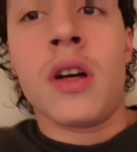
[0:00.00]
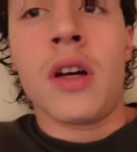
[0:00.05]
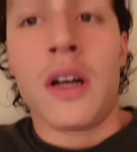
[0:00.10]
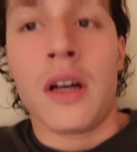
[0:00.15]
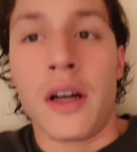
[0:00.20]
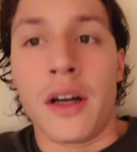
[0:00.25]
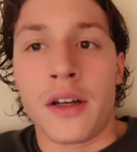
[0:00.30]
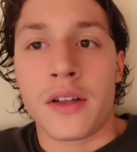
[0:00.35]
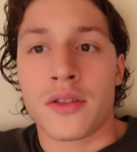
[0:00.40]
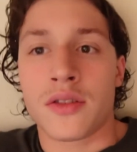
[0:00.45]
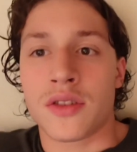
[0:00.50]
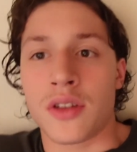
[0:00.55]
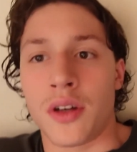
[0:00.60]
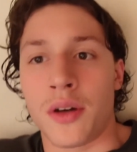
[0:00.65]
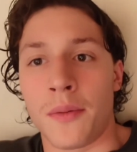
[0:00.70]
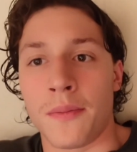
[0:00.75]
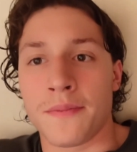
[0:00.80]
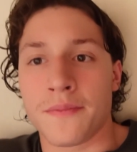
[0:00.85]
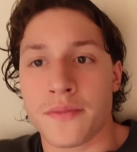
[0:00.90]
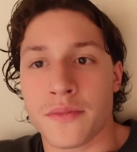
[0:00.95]
Alright,
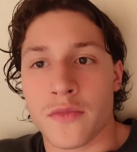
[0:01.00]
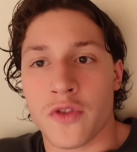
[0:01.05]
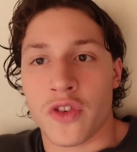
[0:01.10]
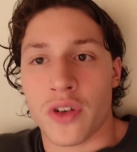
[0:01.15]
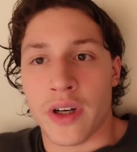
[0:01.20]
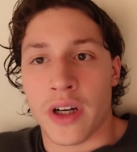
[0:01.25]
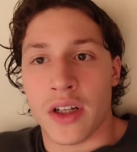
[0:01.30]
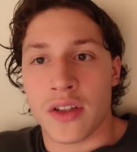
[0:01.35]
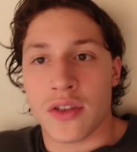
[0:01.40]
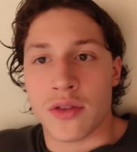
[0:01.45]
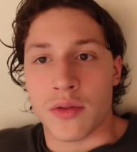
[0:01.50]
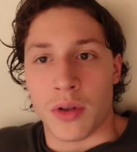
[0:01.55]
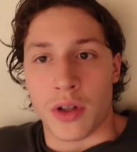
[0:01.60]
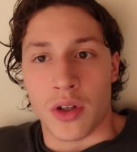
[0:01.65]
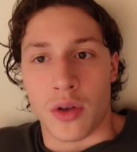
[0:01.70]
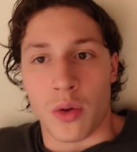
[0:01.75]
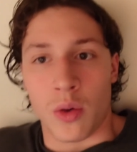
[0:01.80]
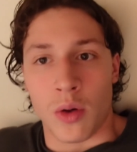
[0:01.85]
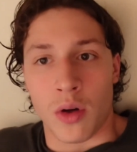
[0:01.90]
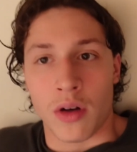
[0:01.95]
so forgot to
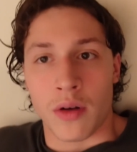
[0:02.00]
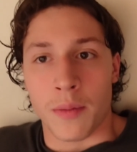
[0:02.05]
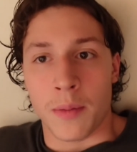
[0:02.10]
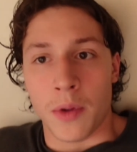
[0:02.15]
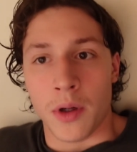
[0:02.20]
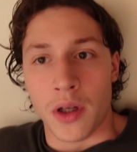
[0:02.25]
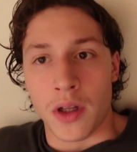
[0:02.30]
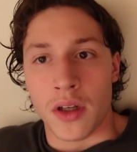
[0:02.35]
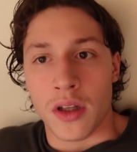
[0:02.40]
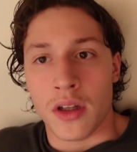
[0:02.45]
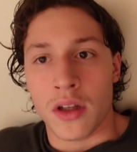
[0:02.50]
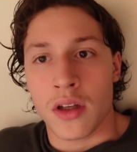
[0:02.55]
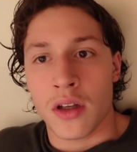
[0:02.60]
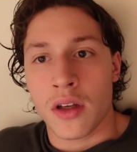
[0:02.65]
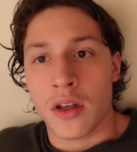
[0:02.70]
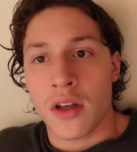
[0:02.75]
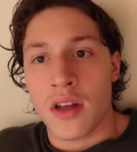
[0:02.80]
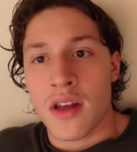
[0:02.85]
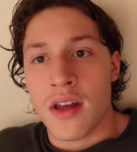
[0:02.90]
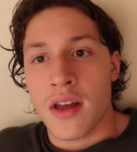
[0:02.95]
record, but
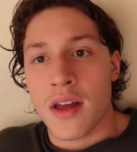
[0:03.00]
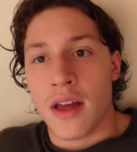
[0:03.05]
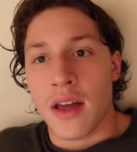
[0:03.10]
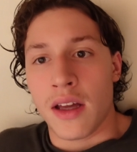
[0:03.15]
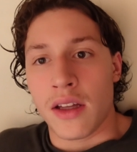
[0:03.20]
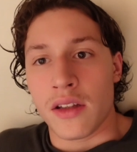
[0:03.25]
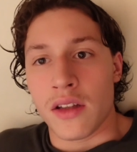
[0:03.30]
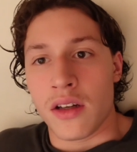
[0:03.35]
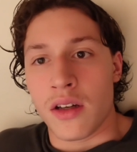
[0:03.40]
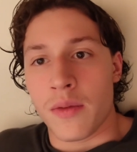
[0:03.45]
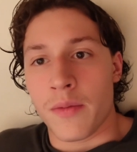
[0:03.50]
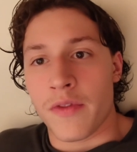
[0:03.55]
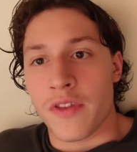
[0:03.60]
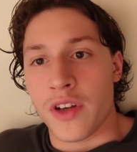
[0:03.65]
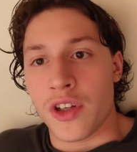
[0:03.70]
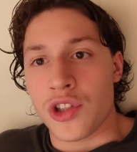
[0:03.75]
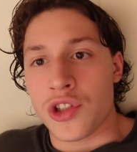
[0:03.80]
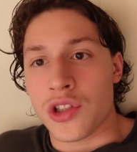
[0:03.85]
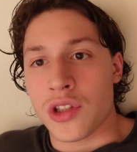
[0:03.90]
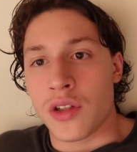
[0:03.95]
ended up
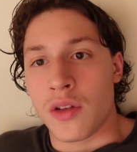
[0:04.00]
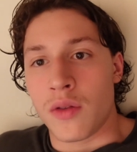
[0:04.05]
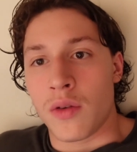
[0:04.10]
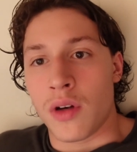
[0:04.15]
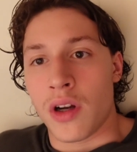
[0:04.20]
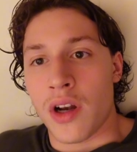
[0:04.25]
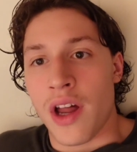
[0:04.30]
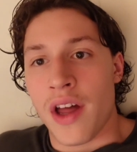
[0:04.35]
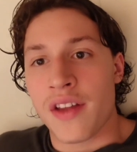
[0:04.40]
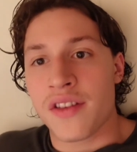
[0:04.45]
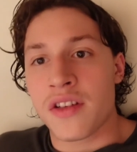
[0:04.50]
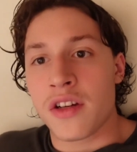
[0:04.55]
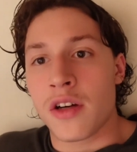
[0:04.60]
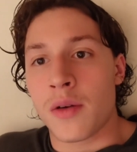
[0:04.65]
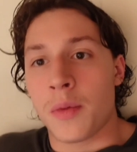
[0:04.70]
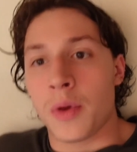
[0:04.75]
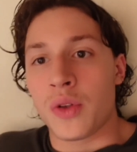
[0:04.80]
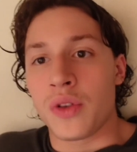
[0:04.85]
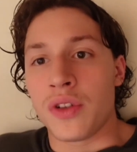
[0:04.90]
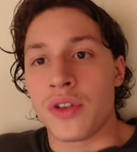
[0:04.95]
finishing the run. I ended
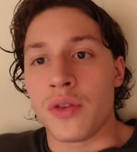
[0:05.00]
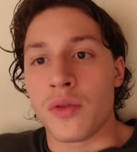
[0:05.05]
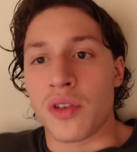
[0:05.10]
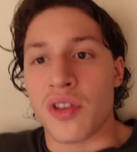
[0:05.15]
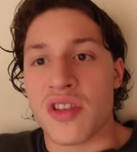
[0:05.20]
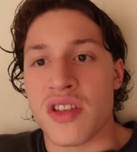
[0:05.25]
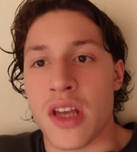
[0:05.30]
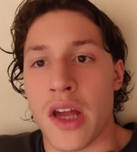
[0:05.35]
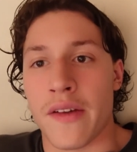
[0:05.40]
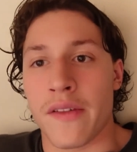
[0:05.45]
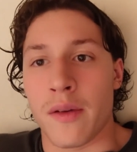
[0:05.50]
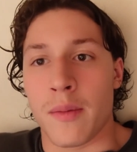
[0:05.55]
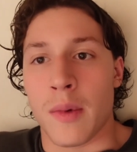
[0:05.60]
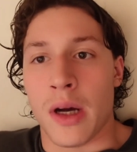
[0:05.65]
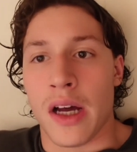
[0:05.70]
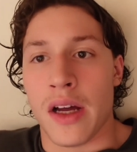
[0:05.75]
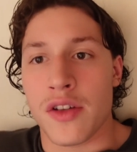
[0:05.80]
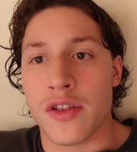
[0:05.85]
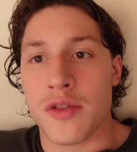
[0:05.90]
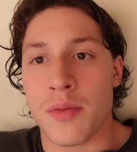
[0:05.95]
up only doing seven
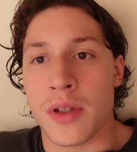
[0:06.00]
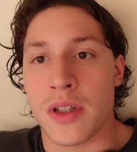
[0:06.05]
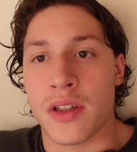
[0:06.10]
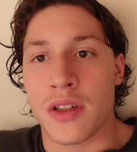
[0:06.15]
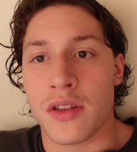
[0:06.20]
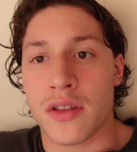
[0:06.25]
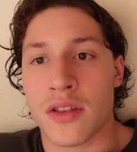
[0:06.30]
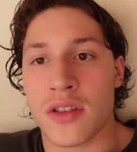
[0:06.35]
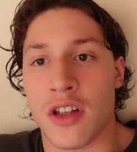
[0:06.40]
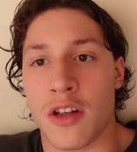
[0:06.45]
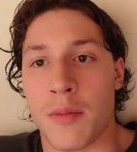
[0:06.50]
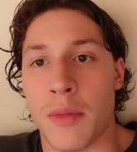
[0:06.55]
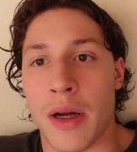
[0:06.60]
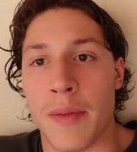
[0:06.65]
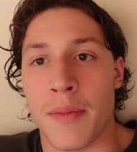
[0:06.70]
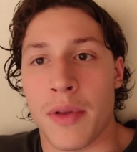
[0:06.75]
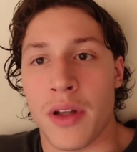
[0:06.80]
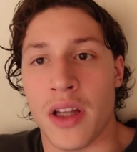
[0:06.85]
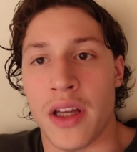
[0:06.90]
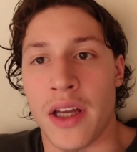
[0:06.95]
miles because on
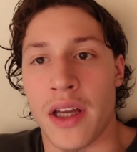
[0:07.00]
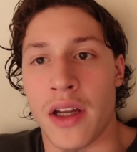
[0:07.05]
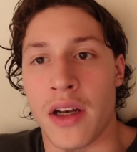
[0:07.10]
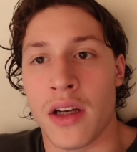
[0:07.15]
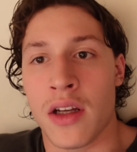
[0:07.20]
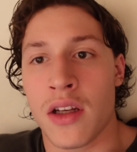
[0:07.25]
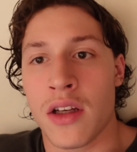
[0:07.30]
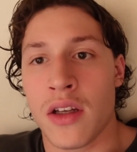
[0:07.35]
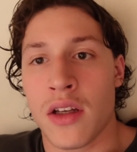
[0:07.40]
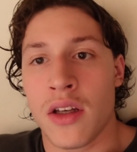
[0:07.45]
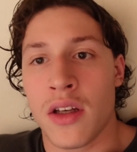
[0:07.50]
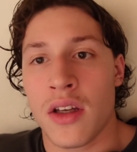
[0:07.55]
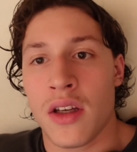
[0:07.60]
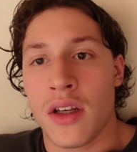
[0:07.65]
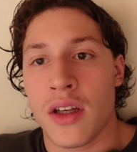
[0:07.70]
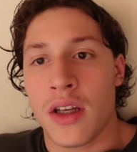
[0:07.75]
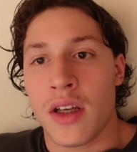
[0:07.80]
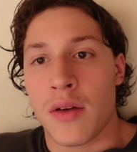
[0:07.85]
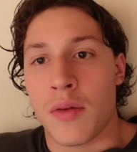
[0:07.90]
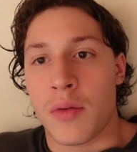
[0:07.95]
my plan,
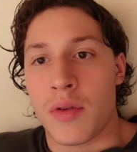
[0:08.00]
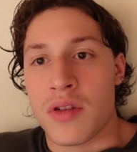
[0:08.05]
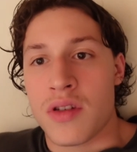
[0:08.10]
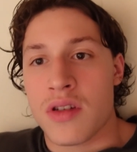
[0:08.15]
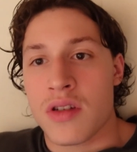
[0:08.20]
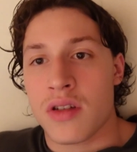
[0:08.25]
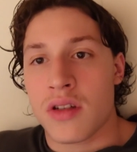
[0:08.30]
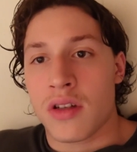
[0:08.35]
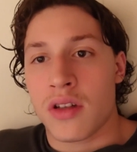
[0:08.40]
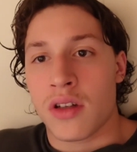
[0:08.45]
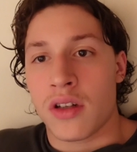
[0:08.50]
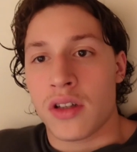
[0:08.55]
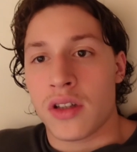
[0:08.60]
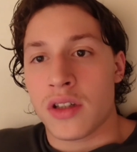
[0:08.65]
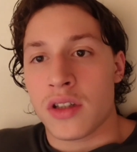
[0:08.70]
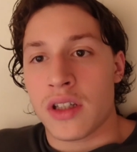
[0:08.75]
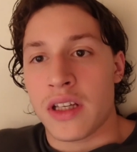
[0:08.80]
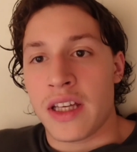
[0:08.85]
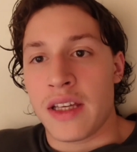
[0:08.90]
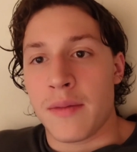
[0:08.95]
it was
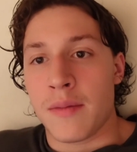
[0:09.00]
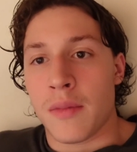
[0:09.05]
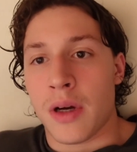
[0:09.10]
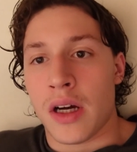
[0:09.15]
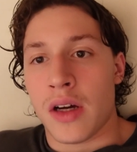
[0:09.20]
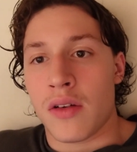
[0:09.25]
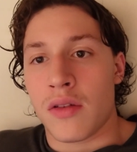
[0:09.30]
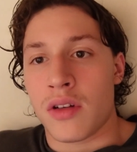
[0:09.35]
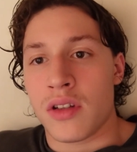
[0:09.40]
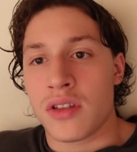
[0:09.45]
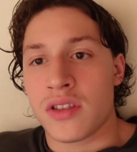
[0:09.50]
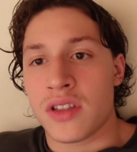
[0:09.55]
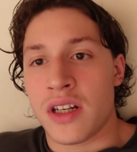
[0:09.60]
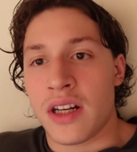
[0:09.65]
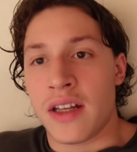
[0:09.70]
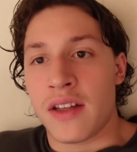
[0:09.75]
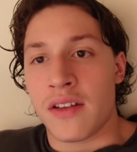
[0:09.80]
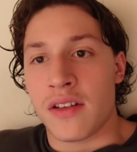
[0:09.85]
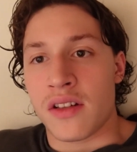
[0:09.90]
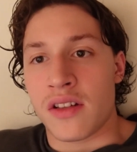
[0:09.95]
uh, eight mile run
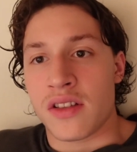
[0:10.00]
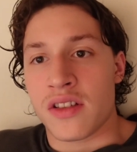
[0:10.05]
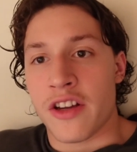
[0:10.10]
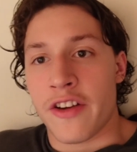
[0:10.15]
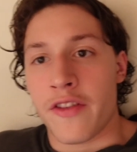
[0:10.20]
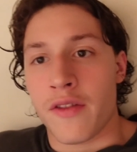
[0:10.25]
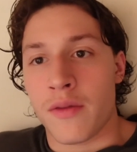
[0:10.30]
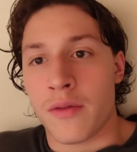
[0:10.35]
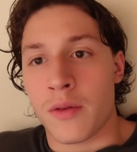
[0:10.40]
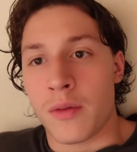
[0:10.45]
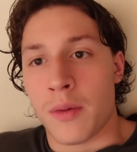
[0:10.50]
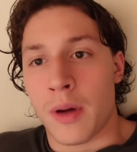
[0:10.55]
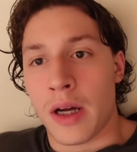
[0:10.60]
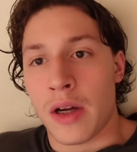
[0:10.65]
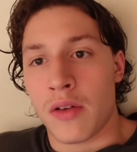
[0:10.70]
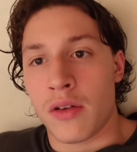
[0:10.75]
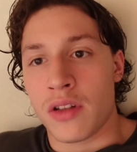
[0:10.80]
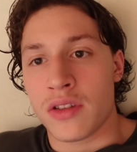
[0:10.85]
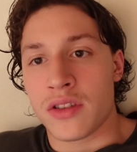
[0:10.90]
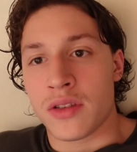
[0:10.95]
today and then a seven
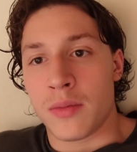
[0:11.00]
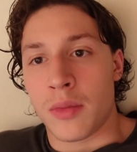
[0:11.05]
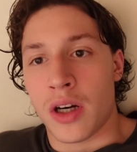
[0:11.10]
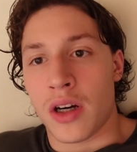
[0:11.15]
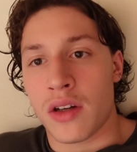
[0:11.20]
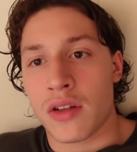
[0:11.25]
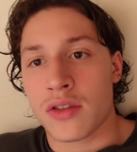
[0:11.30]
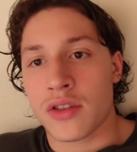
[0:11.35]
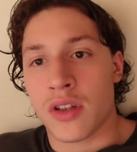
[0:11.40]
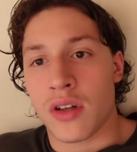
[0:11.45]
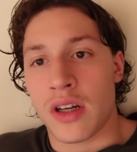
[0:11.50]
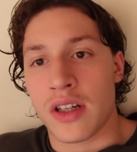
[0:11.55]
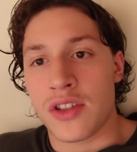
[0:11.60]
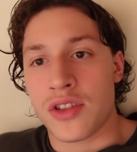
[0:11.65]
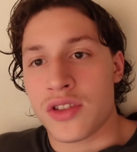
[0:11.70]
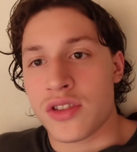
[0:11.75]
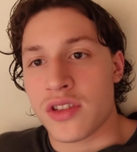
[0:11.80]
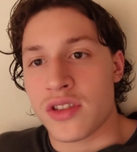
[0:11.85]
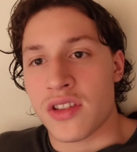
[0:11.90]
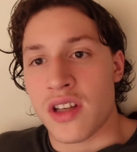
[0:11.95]
mile run tomorrow. So I
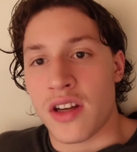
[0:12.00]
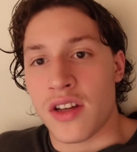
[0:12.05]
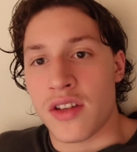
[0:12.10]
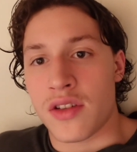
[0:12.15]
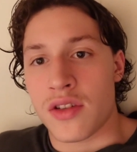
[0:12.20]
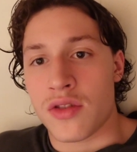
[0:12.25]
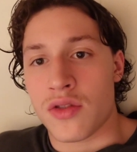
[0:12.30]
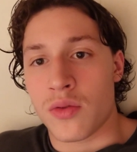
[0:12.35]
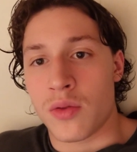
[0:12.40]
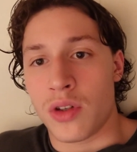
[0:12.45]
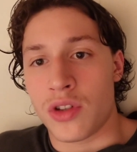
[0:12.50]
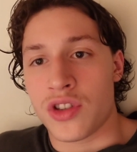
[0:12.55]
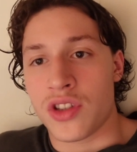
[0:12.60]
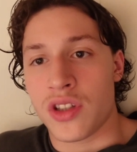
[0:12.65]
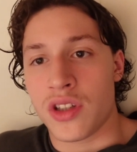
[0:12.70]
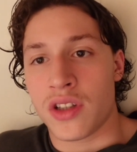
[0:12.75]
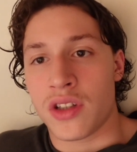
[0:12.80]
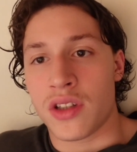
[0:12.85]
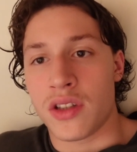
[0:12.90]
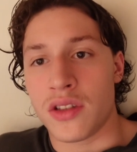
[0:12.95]
just decided to switch
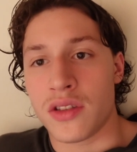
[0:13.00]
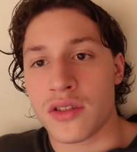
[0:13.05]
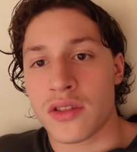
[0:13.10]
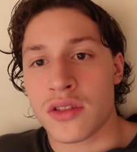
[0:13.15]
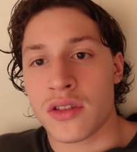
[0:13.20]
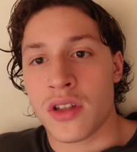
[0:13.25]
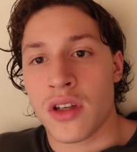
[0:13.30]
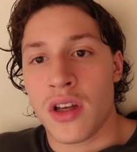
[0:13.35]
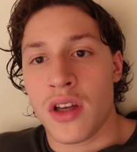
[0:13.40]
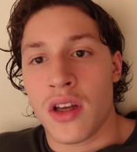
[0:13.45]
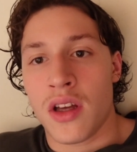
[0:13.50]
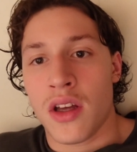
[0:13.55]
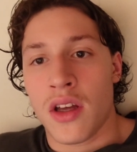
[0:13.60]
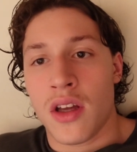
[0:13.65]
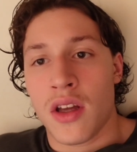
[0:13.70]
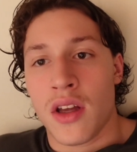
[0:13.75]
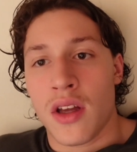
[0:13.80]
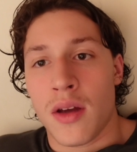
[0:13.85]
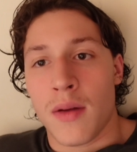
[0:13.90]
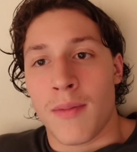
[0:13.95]
it because
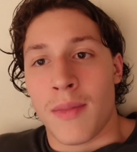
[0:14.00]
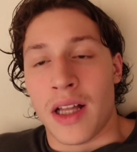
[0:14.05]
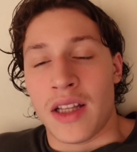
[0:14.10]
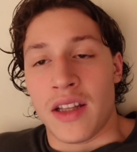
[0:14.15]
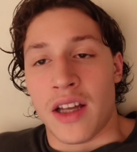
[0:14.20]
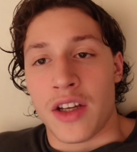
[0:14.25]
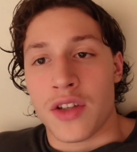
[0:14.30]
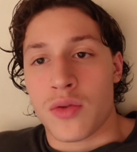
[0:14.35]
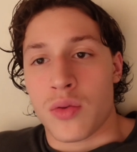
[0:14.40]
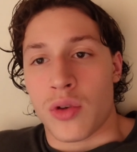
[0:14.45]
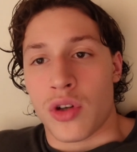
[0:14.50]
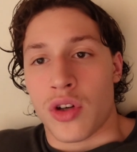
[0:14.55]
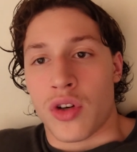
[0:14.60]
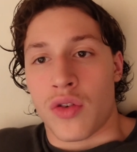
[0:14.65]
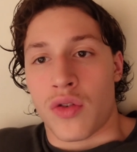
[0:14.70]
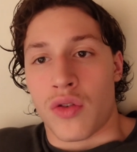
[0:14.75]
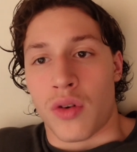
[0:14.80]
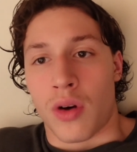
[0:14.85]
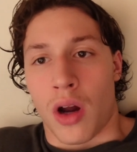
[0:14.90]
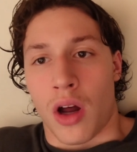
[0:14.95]
my legs were
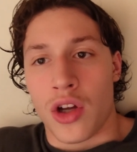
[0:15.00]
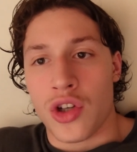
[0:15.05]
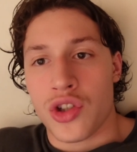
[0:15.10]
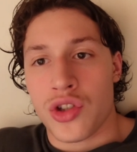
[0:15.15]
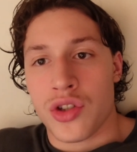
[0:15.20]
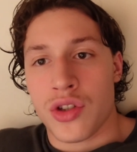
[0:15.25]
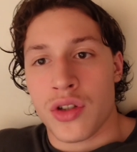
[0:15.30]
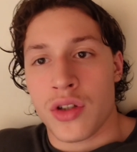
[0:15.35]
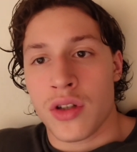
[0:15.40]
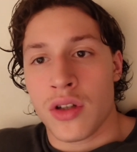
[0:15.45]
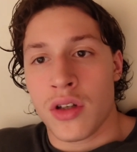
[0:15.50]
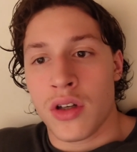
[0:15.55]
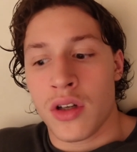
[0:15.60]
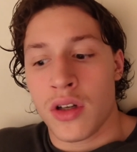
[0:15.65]
crushed.